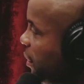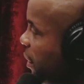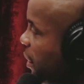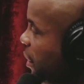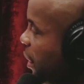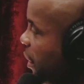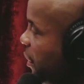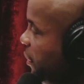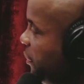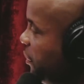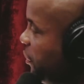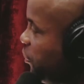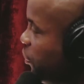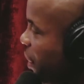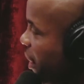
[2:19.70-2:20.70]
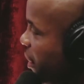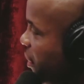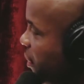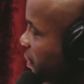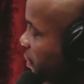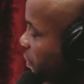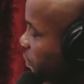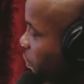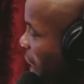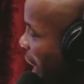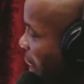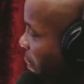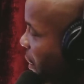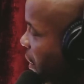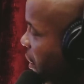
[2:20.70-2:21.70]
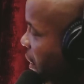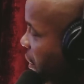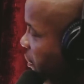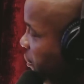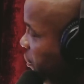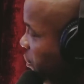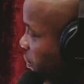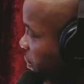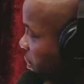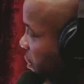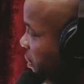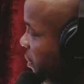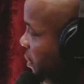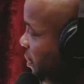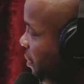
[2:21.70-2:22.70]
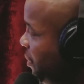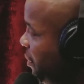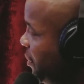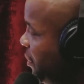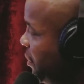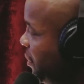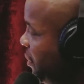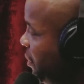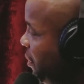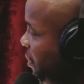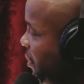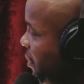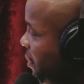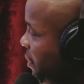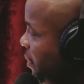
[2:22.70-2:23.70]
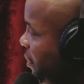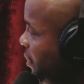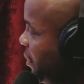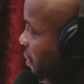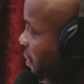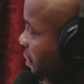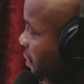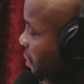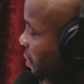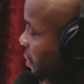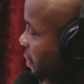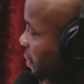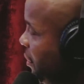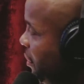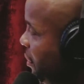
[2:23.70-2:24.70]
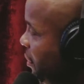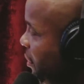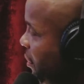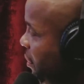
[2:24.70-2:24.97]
gun to try to rob a gun store. Yeah, this is crazy. So the guys